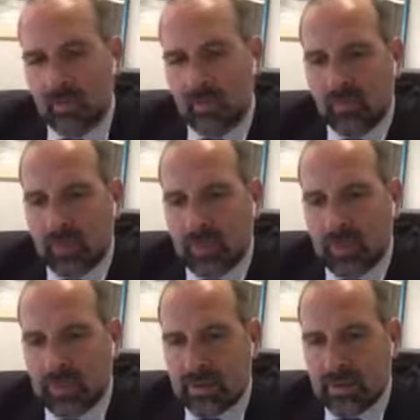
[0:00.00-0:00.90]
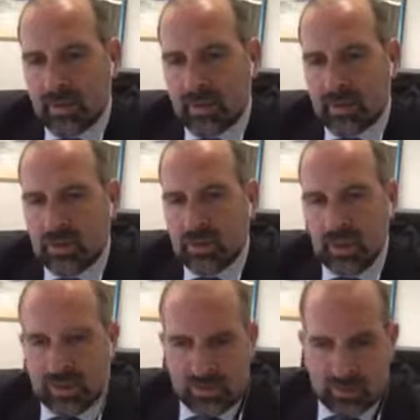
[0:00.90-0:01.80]
of 3 months just to let
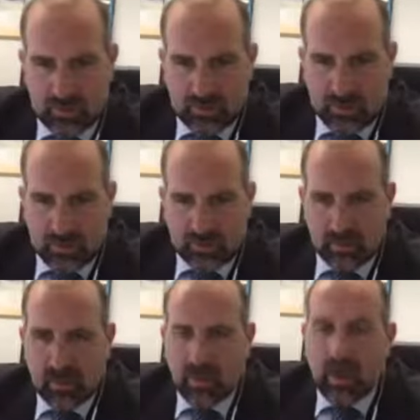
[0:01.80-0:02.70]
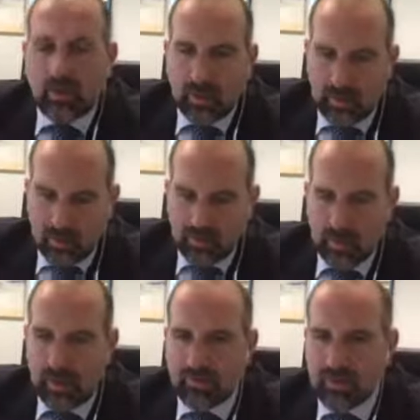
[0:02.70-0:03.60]
the tissue settle, and then you can put
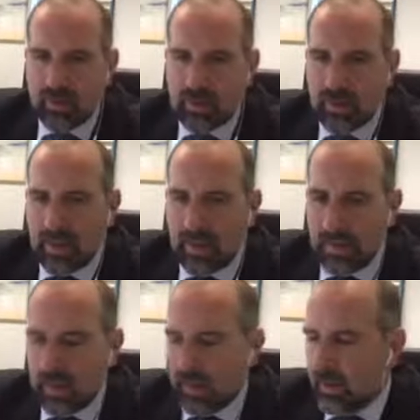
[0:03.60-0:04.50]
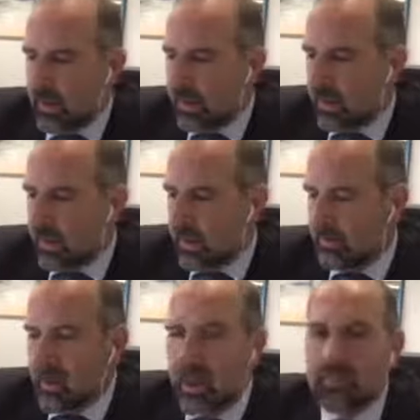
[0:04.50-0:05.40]
the implants back in again.
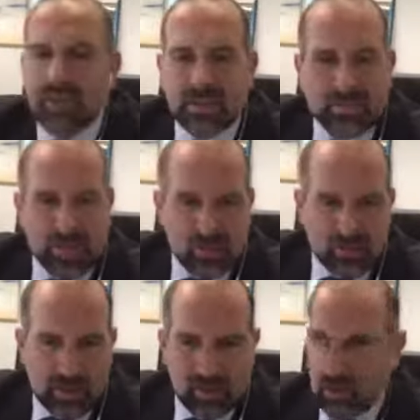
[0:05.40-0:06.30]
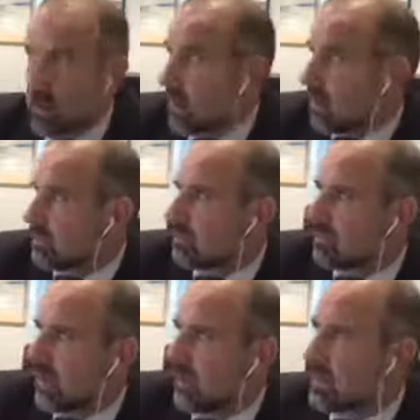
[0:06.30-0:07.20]
But it depends on how the scar
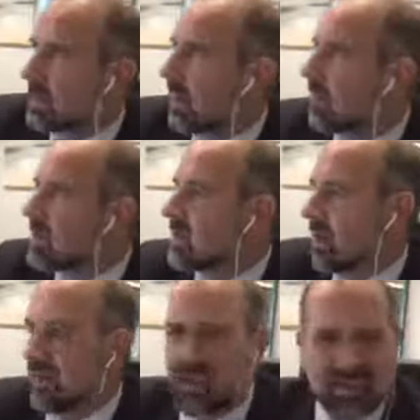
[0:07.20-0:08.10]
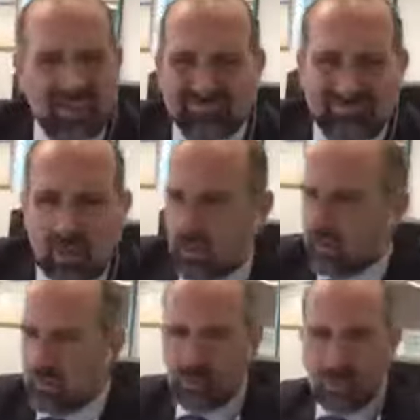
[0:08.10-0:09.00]
is going. I thought
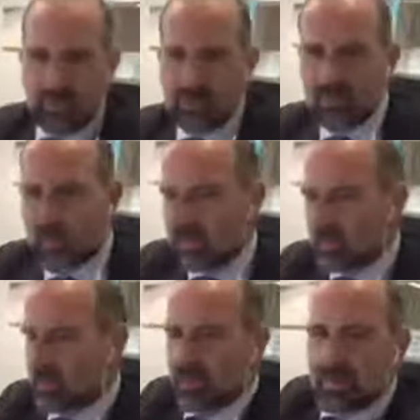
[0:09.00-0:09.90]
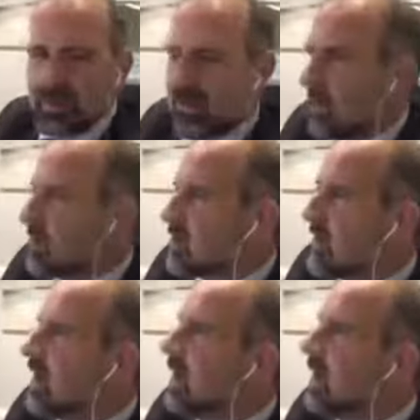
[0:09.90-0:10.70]
this would happen. We've got something on the online chat.